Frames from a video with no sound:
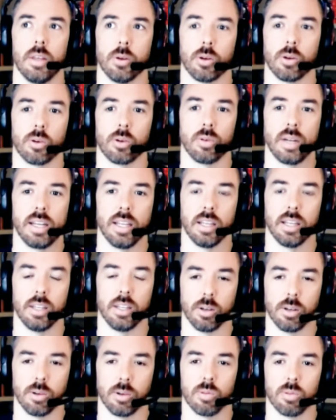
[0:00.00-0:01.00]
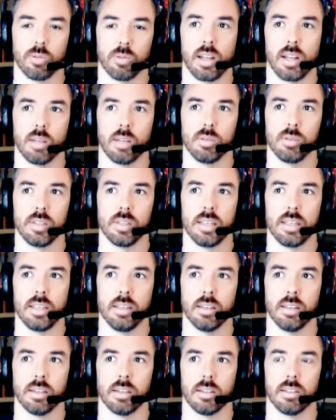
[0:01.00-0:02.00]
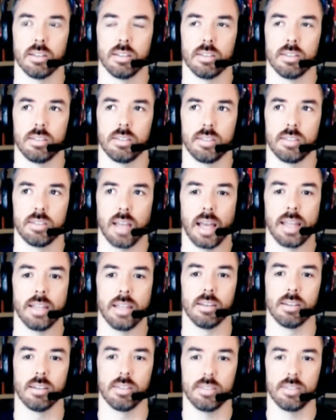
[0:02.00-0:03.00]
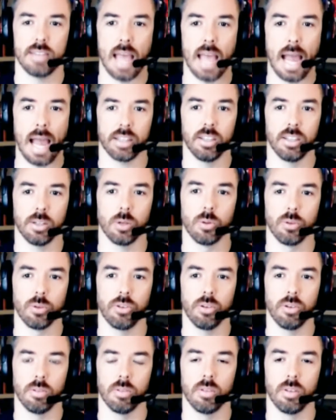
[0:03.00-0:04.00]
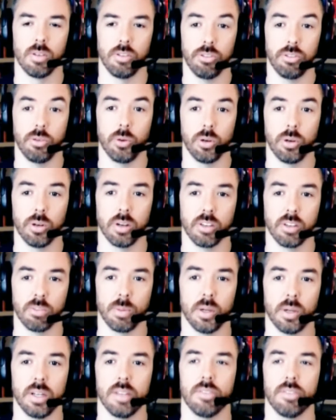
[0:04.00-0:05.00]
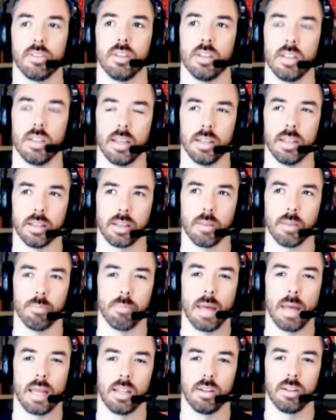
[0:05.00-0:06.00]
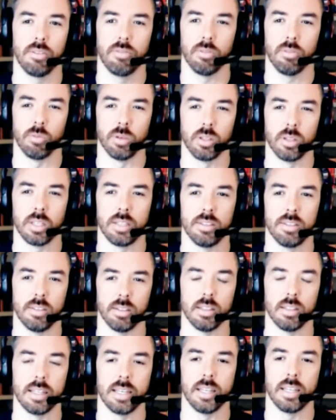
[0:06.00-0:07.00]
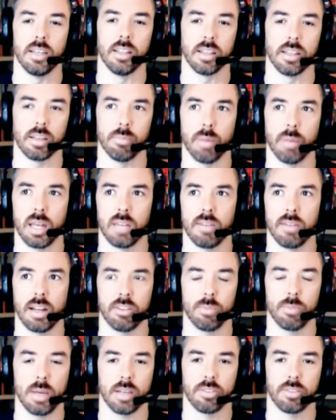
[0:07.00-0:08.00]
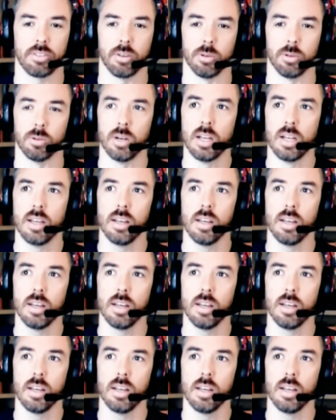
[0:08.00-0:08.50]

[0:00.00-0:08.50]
creating an incredibly tight tactical shooter experience and a competitive, really to lean into the competitive aspects. So,